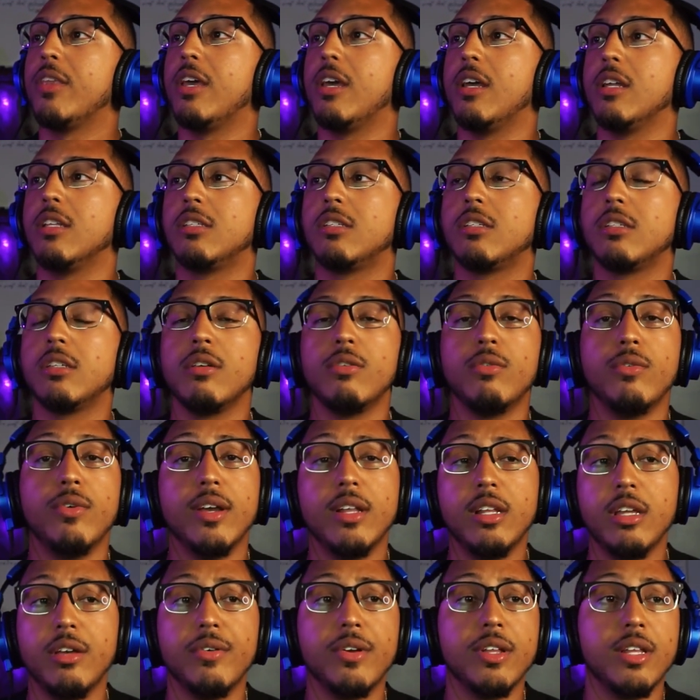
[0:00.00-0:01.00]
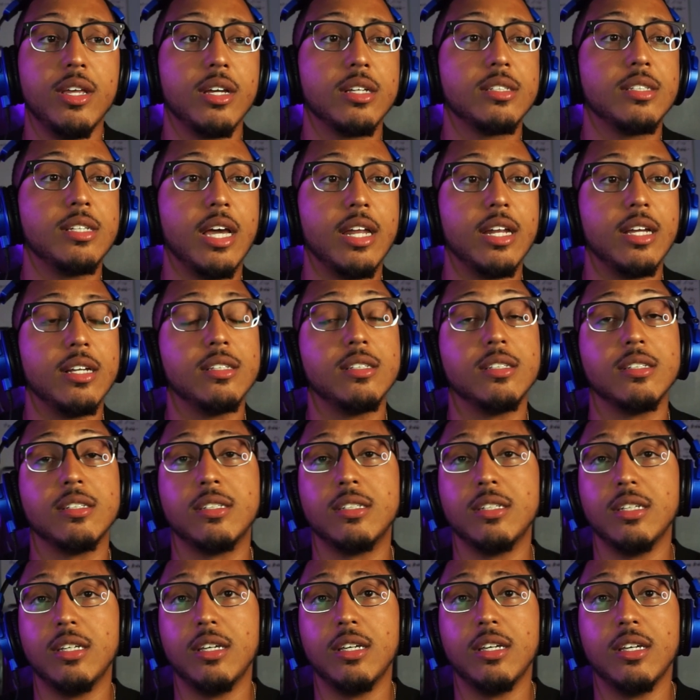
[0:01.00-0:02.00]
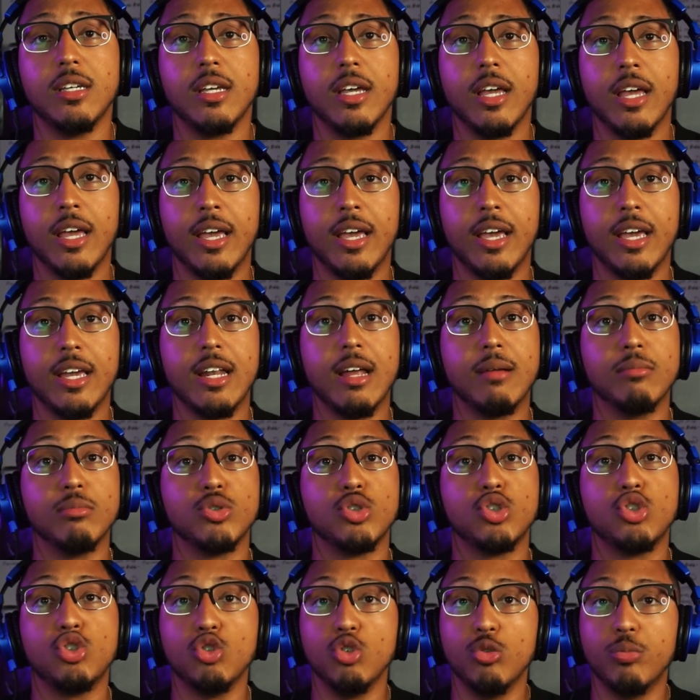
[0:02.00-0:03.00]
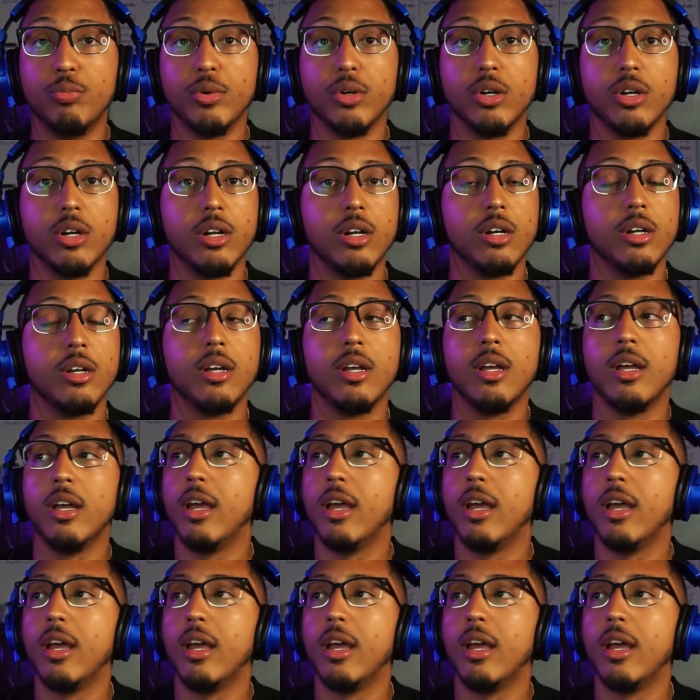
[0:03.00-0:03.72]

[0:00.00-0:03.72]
it's really really exciting to see, and I'm super.